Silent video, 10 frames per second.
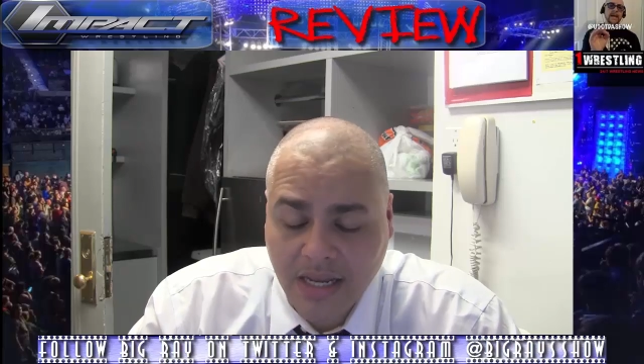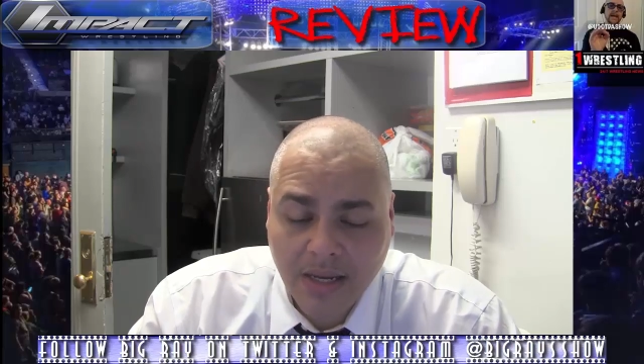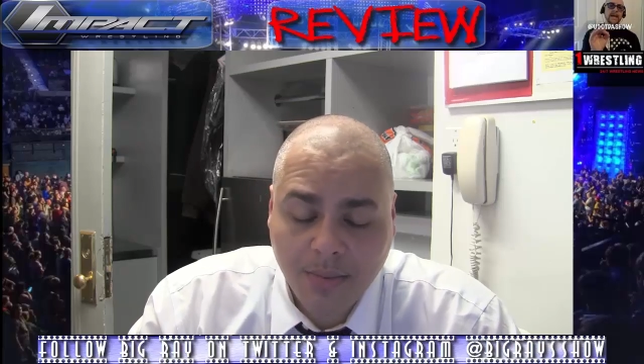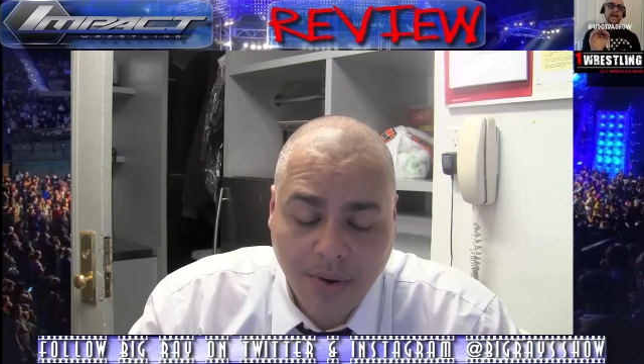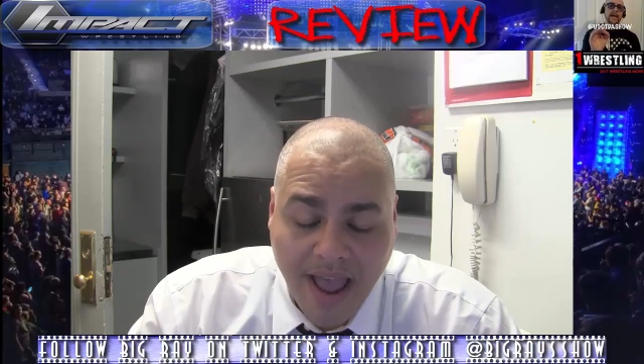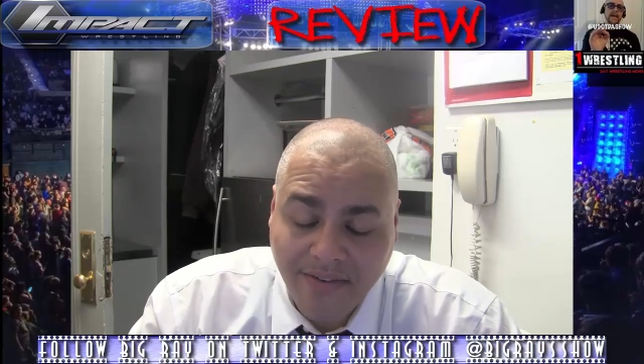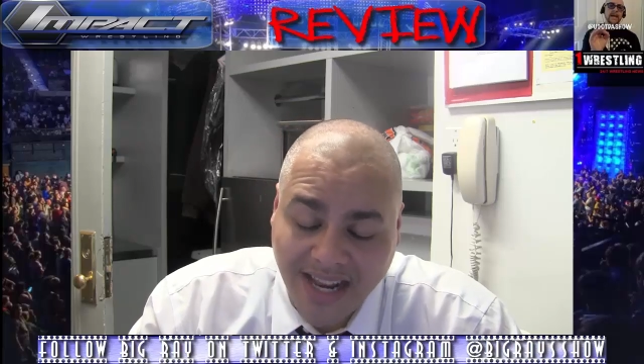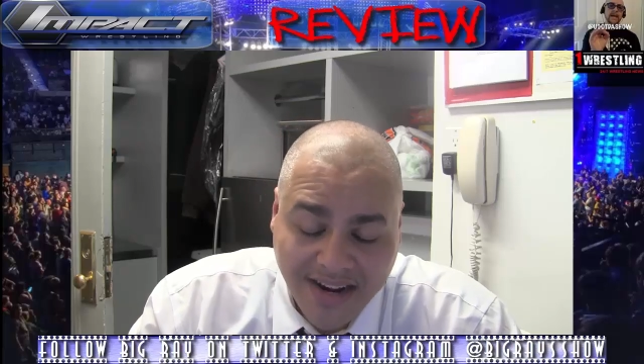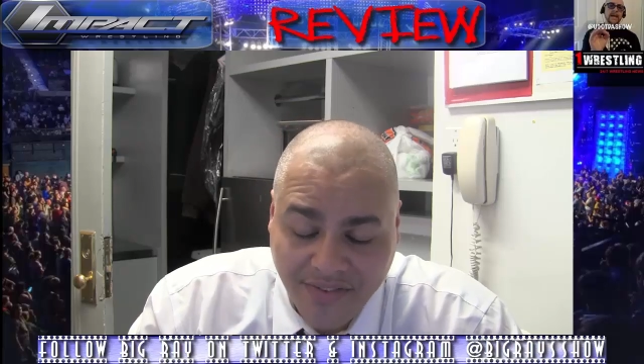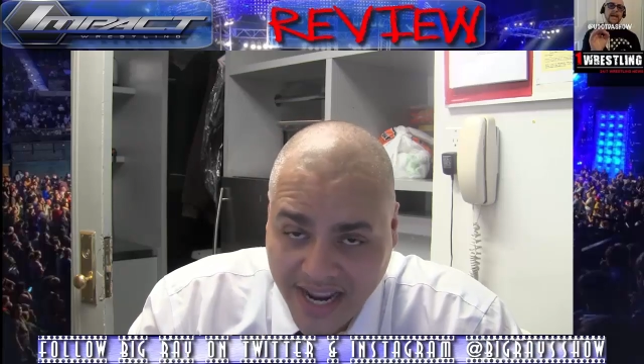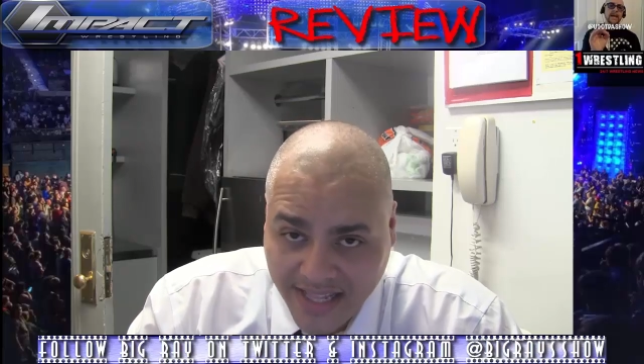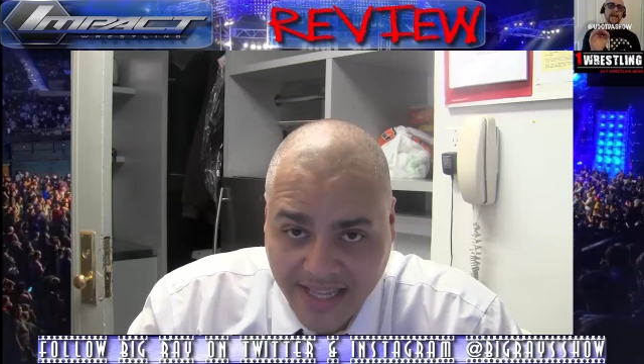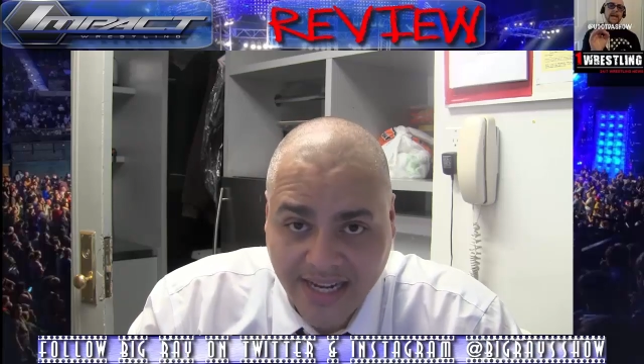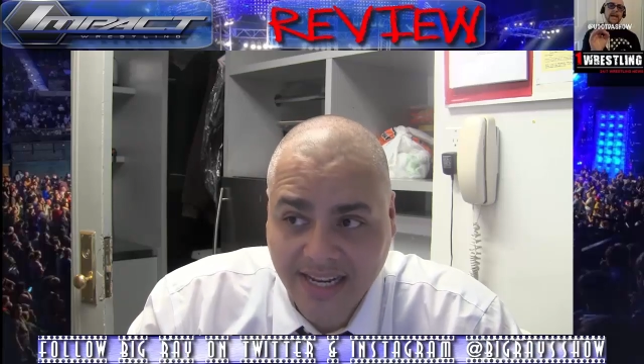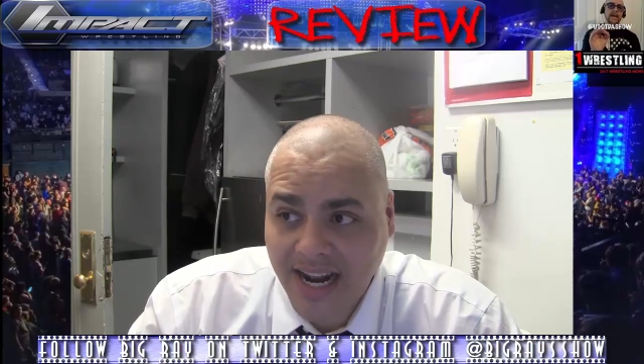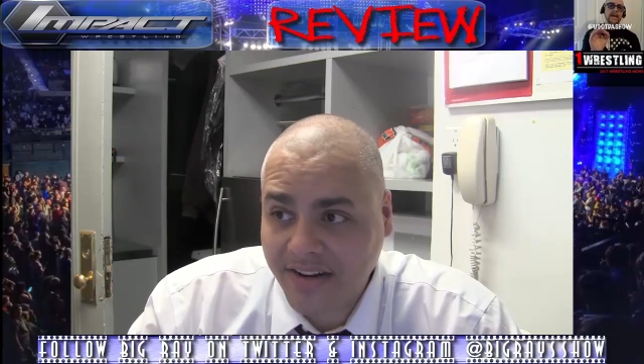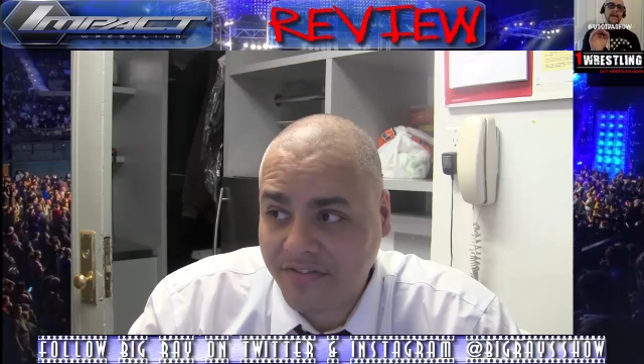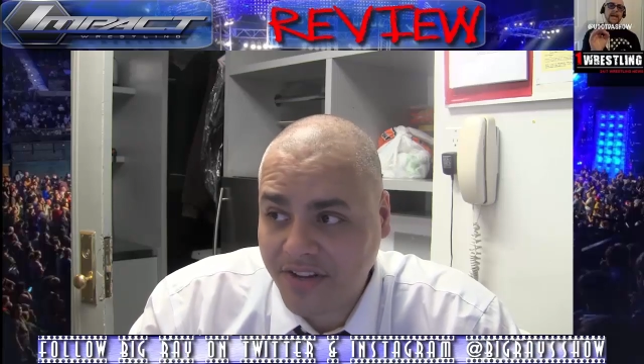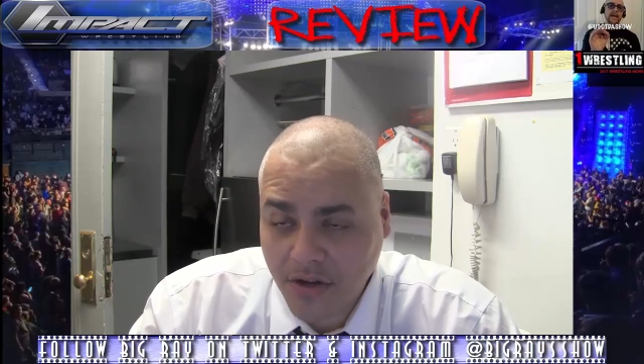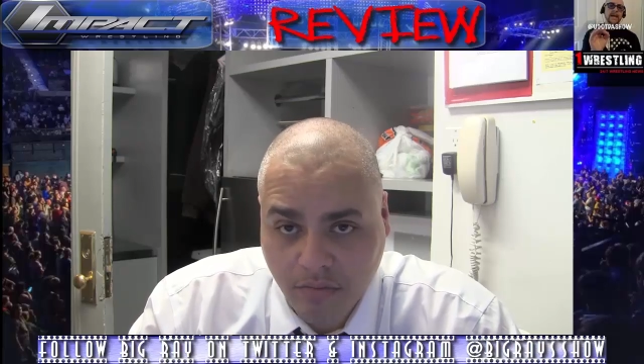Well, I have a lot of editing and a lot of
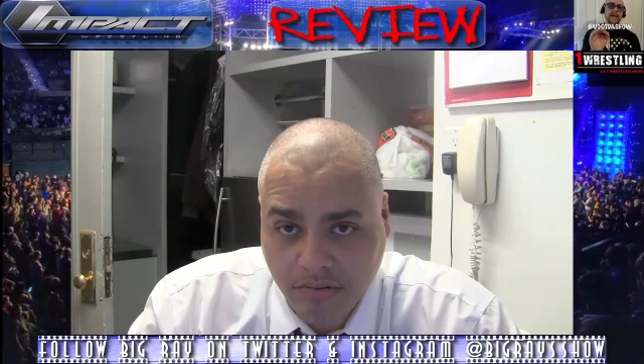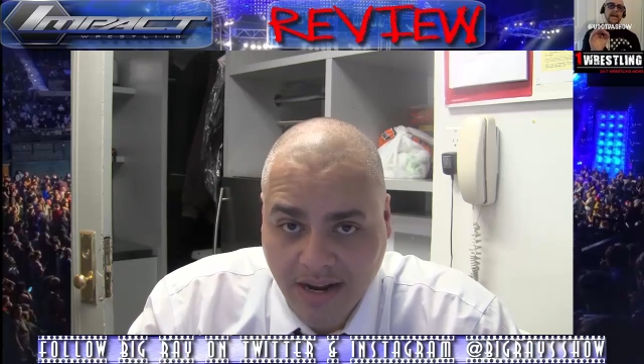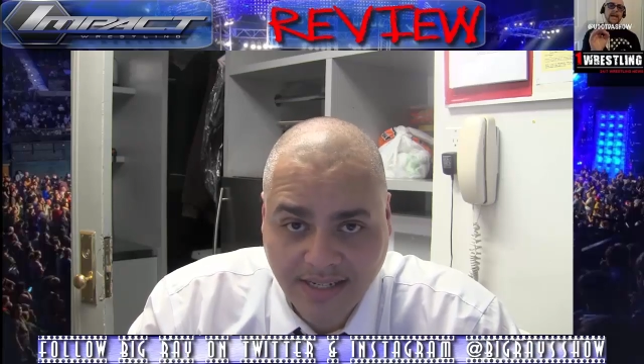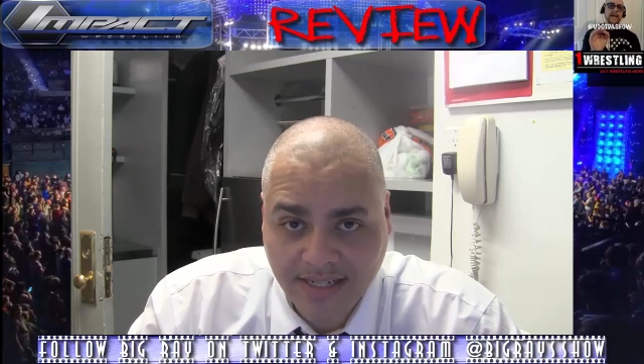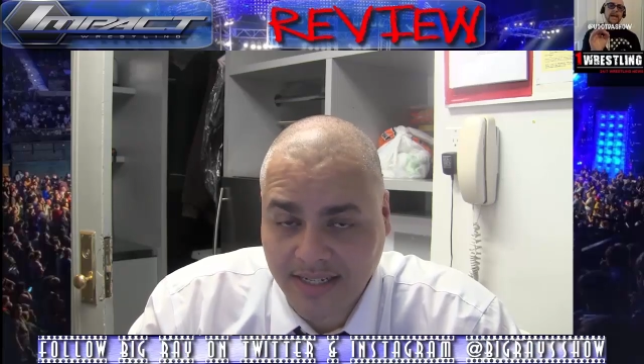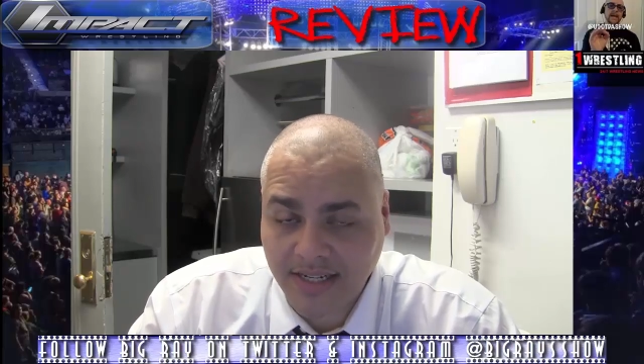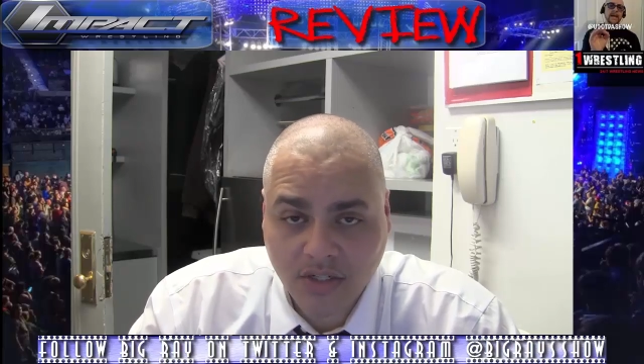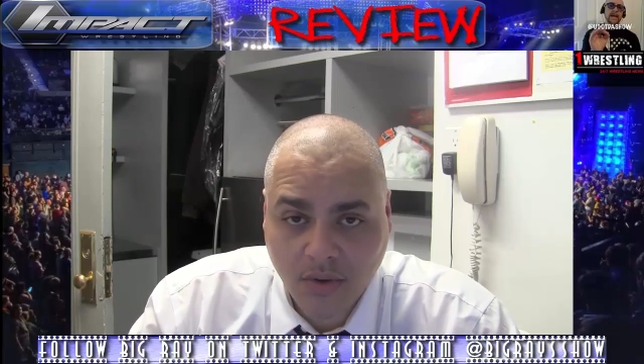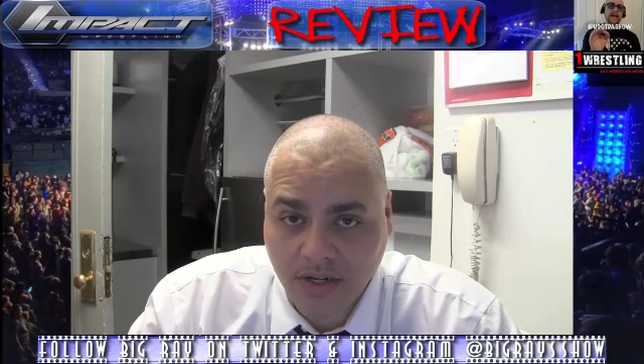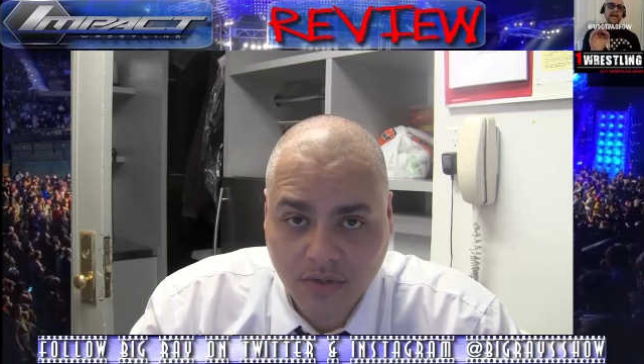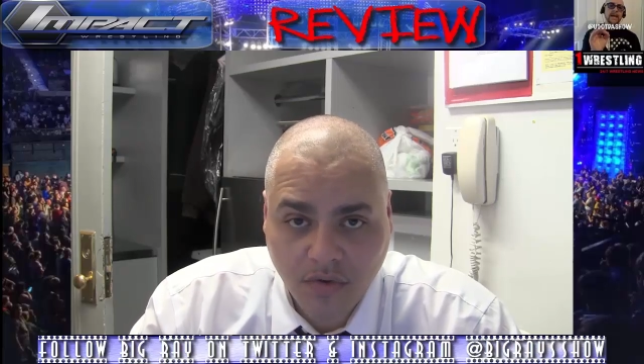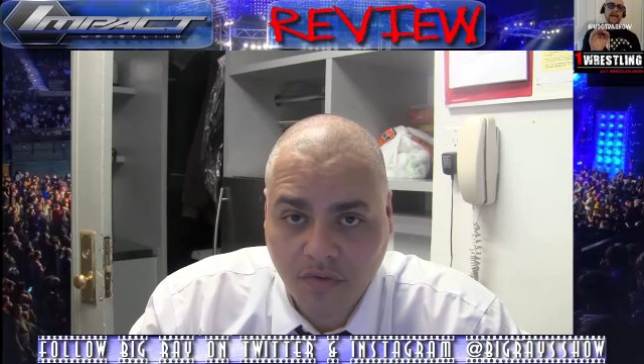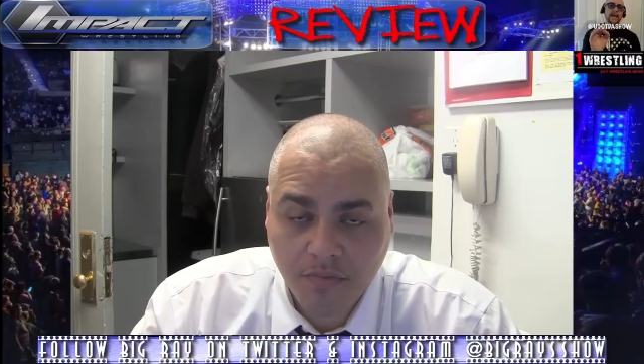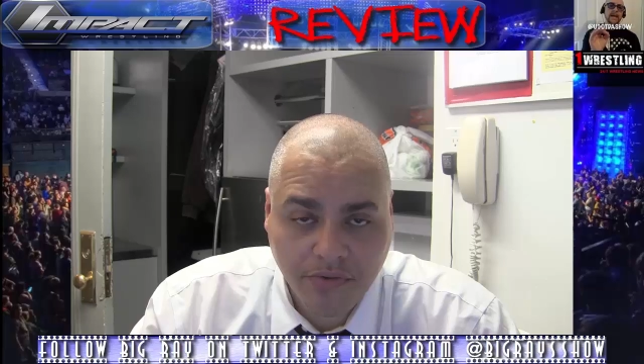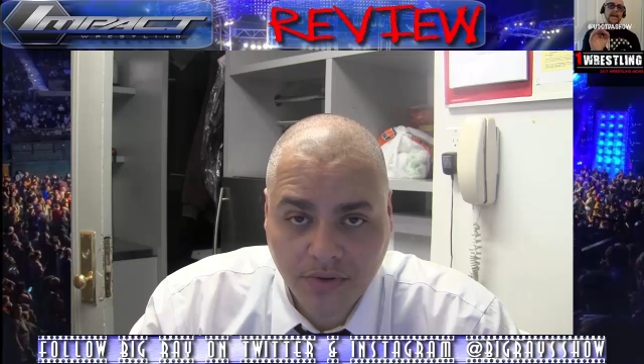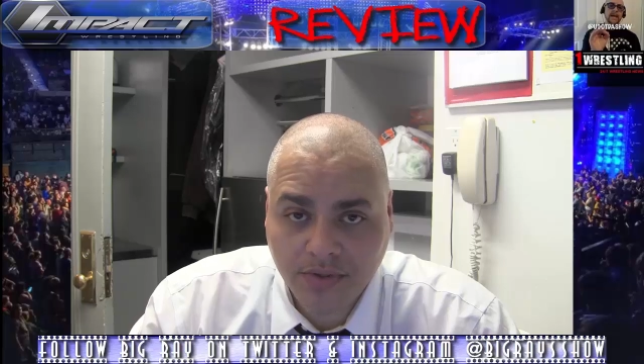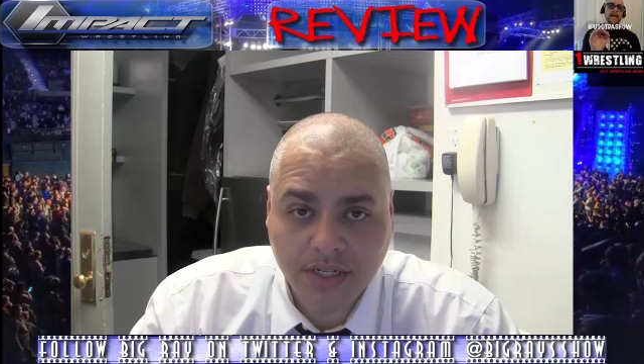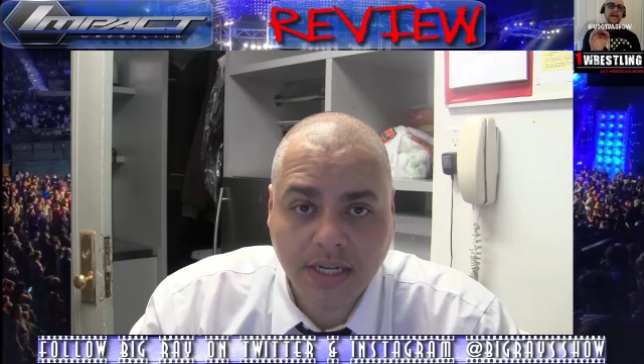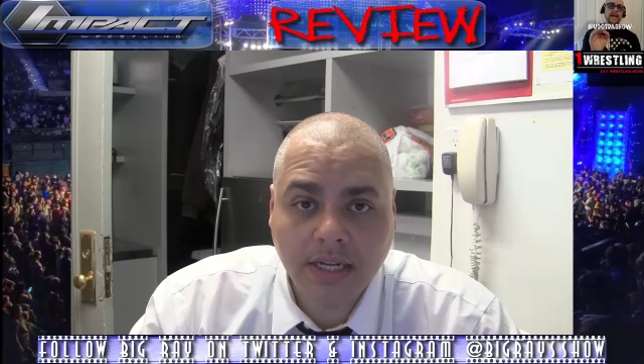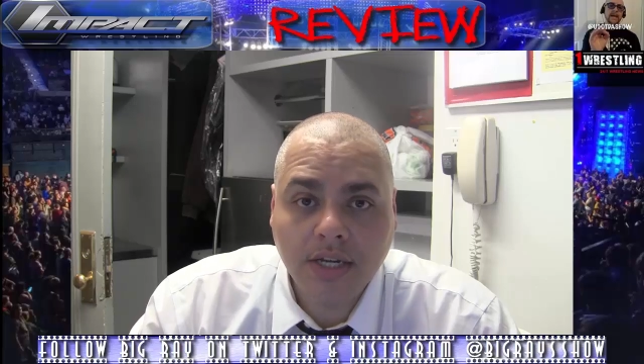video processing and so on and so forth
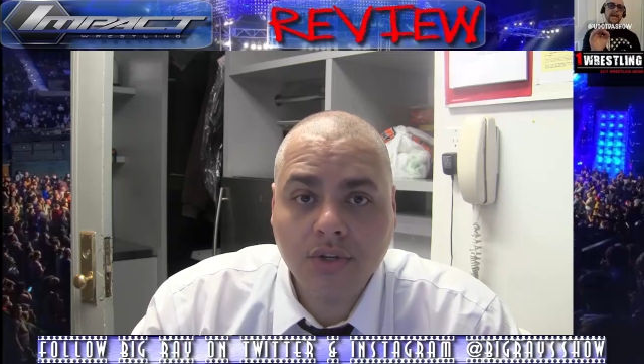producing